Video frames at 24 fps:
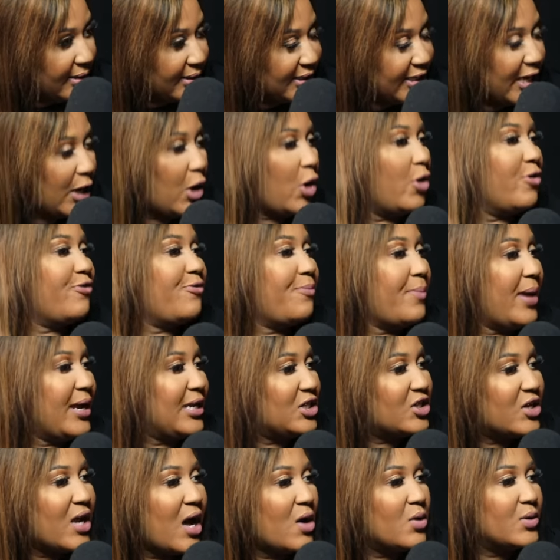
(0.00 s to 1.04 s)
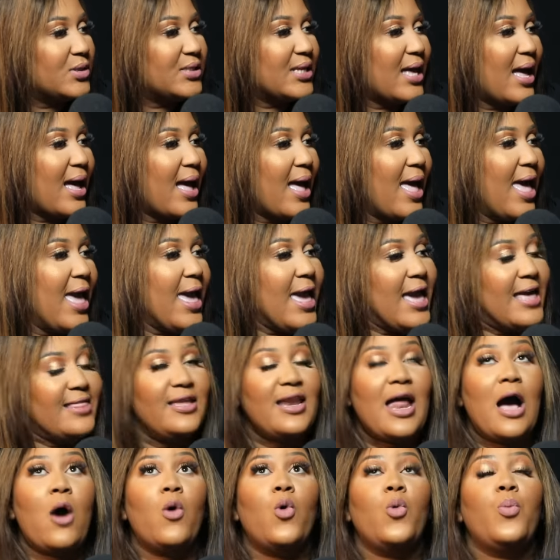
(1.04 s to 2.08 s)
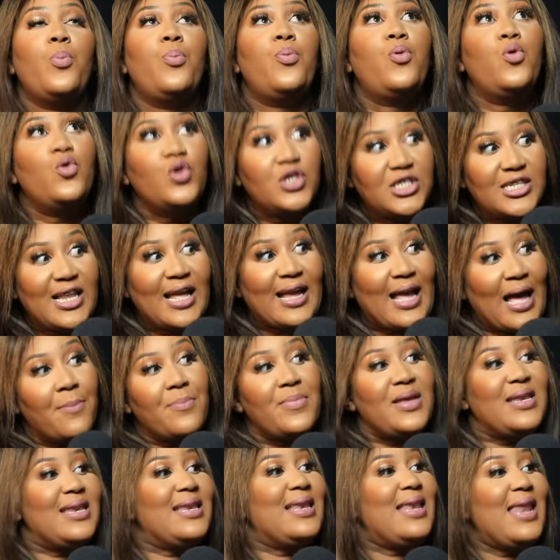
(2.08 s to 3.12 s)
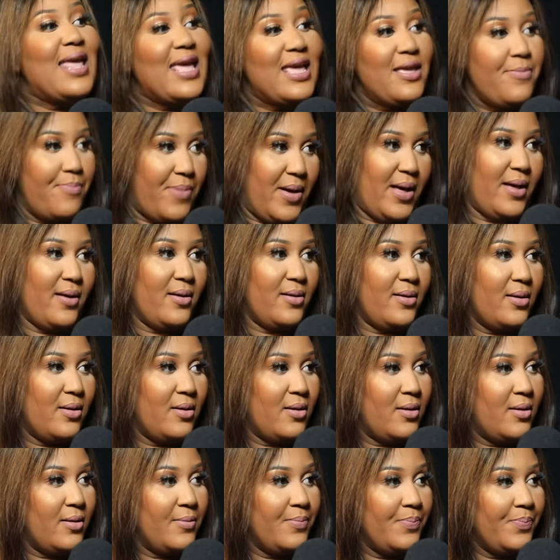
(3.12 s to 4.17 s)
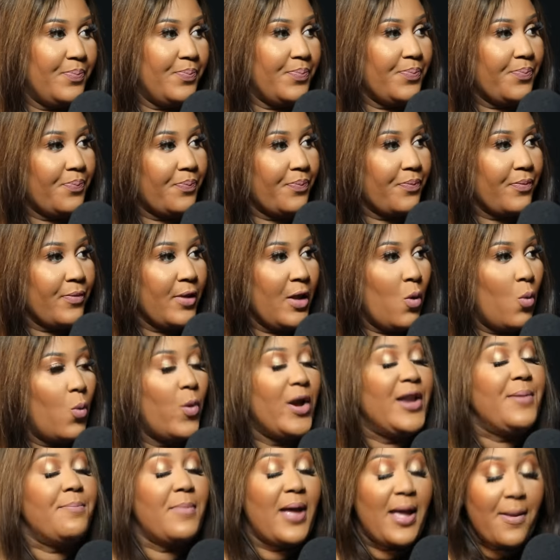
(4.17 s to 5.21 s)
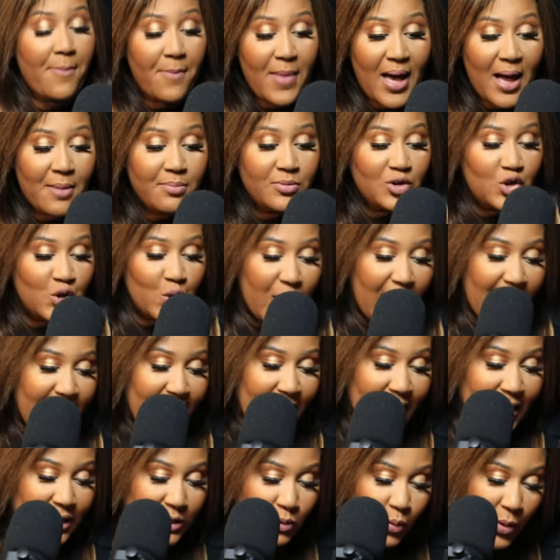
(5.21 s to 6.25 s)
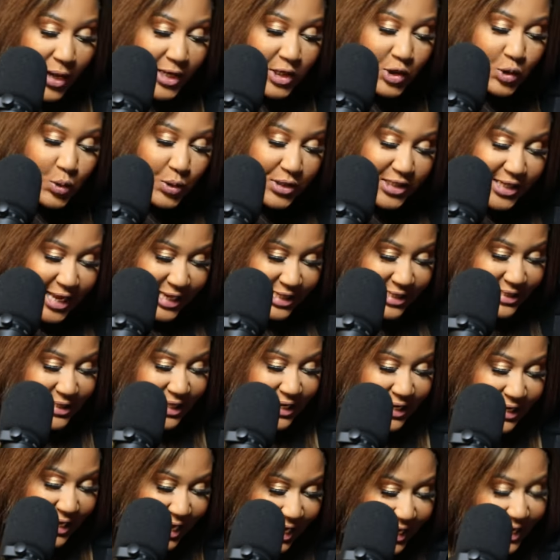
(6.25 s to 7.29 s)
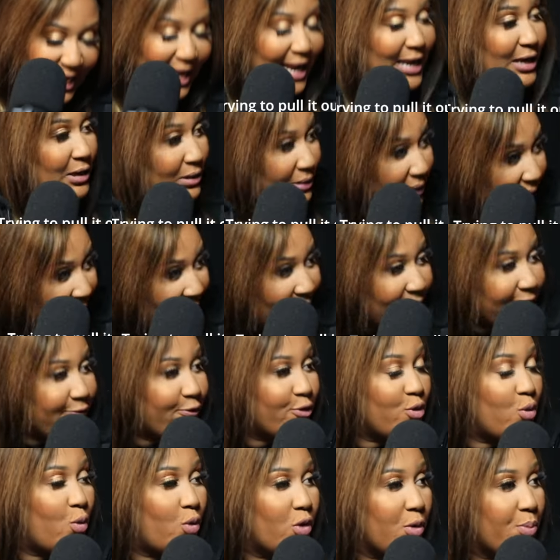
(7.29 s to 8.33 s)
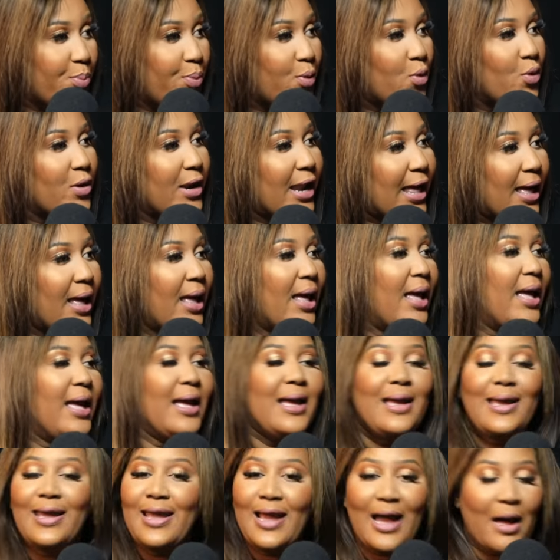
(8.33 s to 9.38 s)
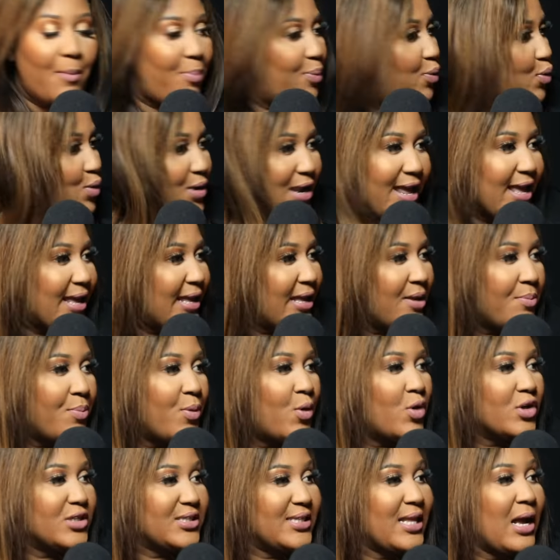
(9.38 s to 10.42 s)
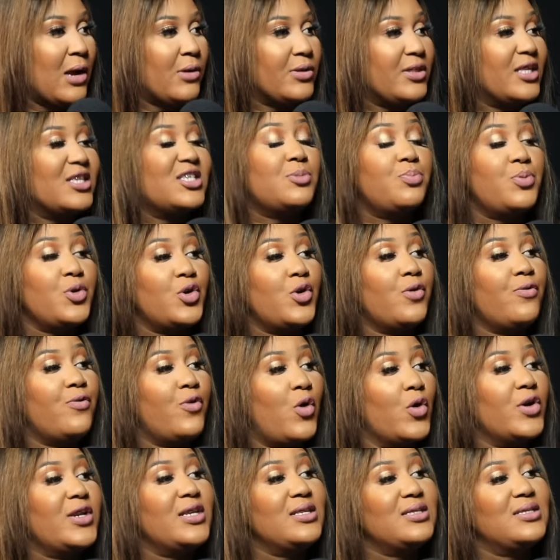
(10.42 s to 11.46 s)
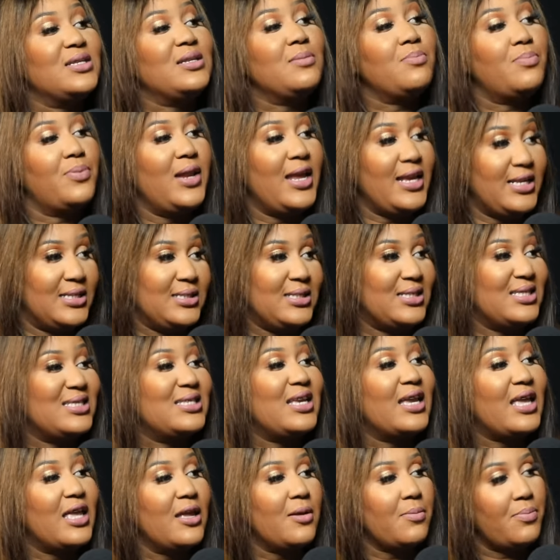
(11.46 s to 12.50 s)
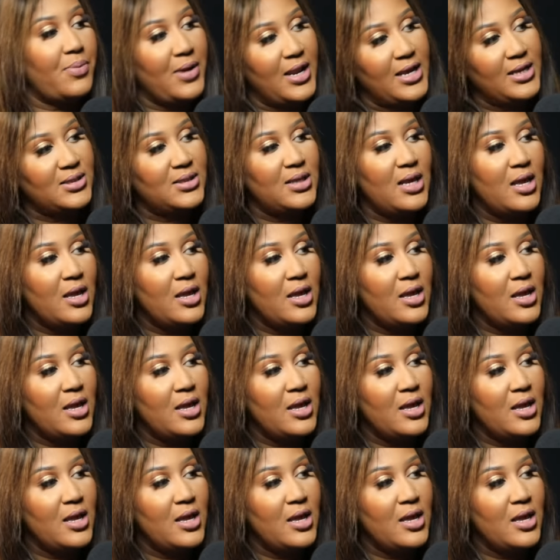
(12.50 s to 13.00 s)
take off my trouser and then I will push like I'm in labor. When my mom try and want to touch the nail and afun will pull her, because now the spirit of God is in place, it's taking place.